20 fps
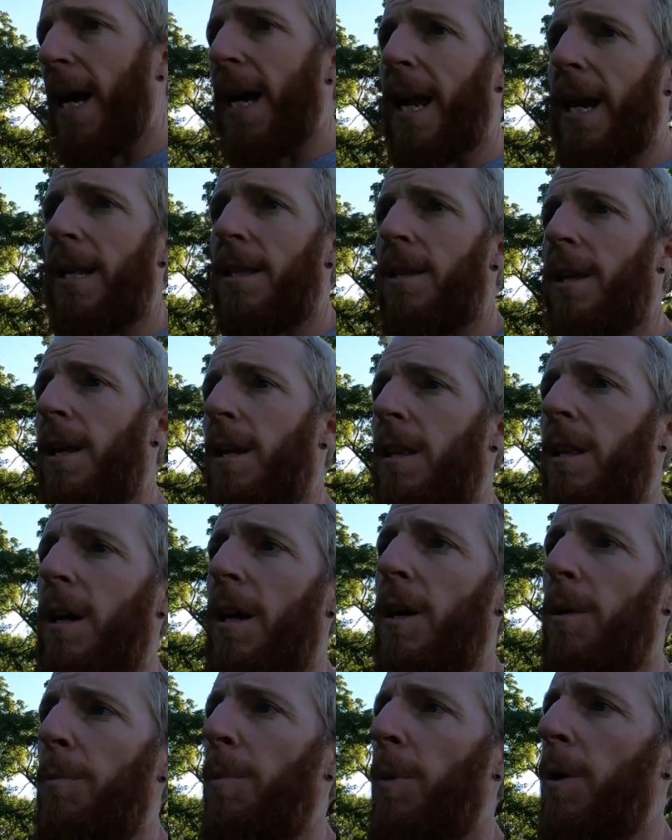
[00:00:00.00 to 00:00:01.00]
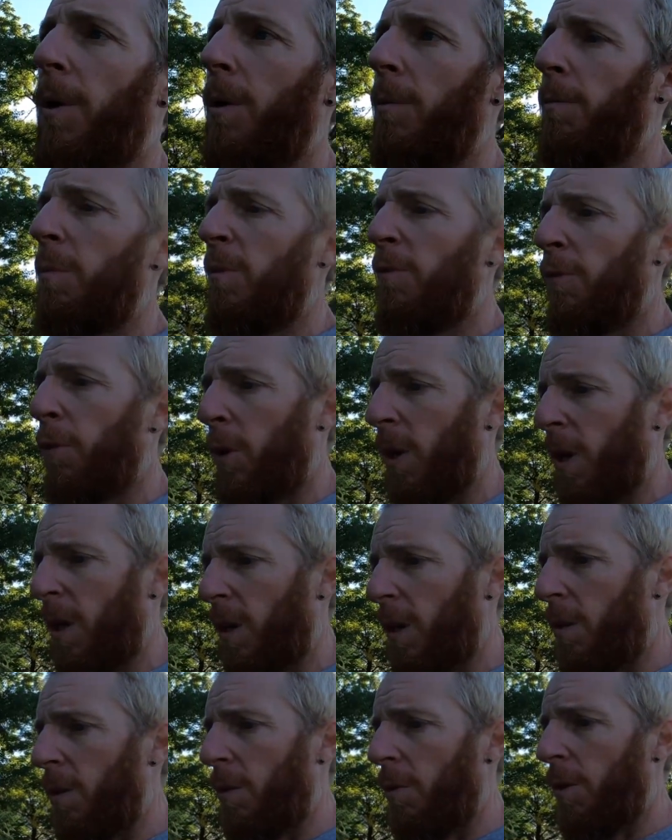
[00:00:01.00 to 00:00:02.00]
I got to take that apart before I
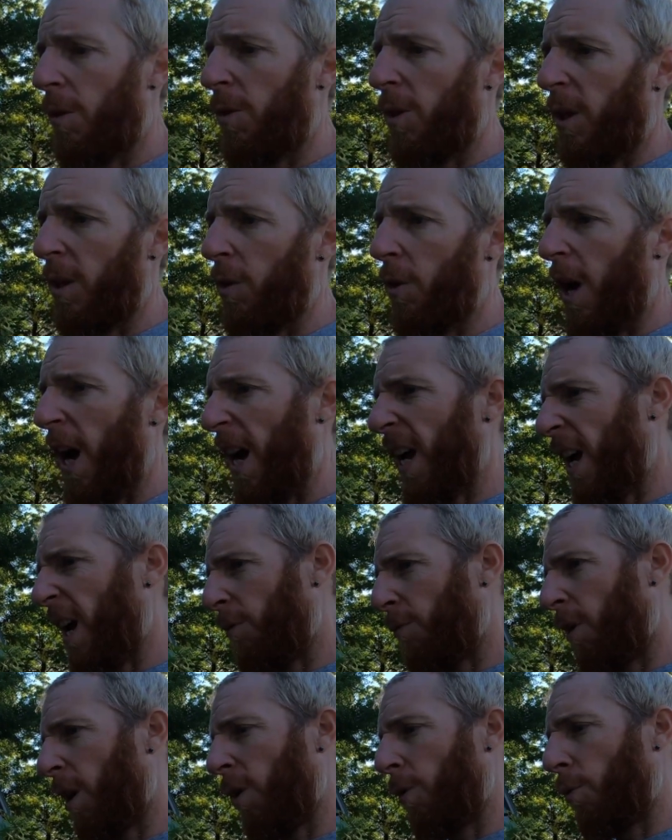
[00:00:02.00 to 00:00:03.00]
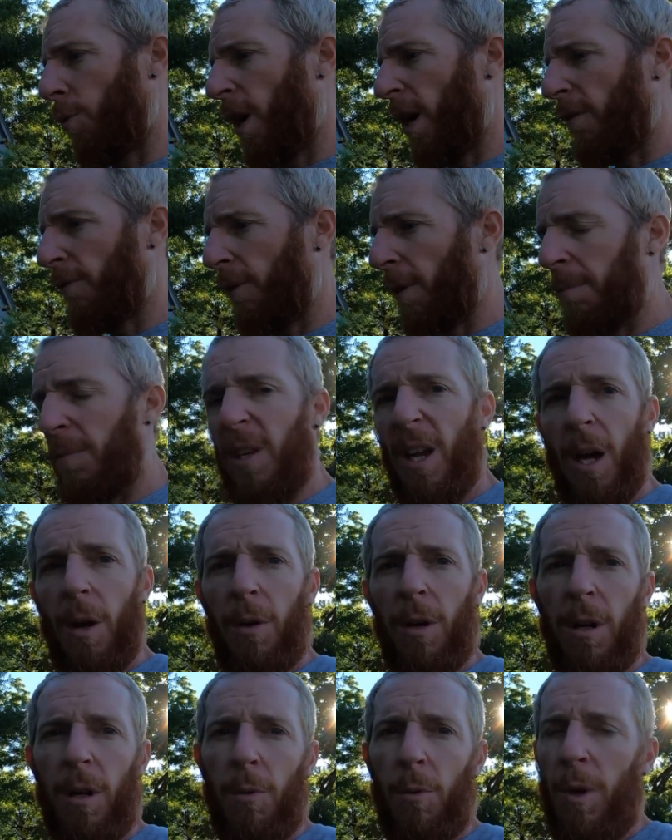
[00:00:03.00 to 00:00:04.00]
can do anything. I got to run the wife
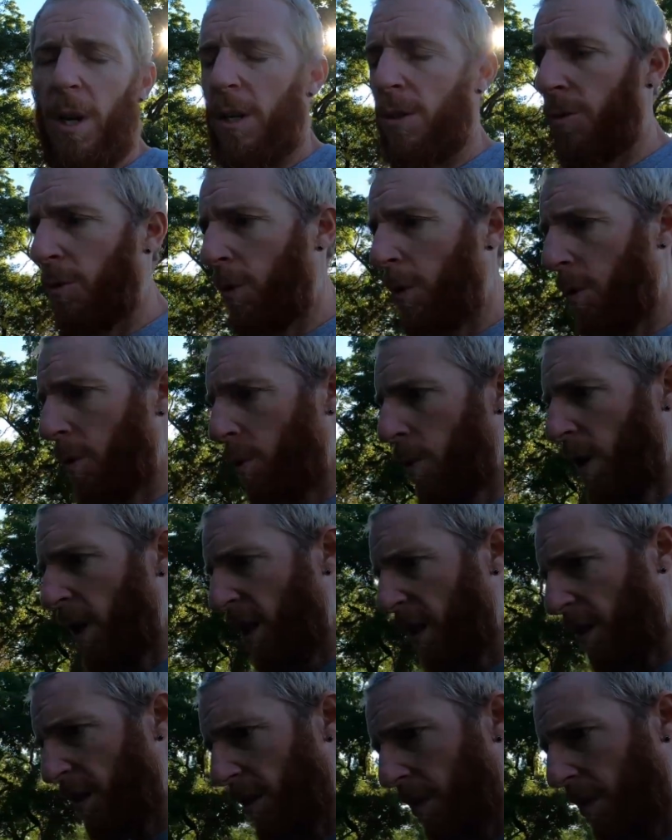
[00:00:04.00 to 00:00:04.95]
uptown anyways real quick.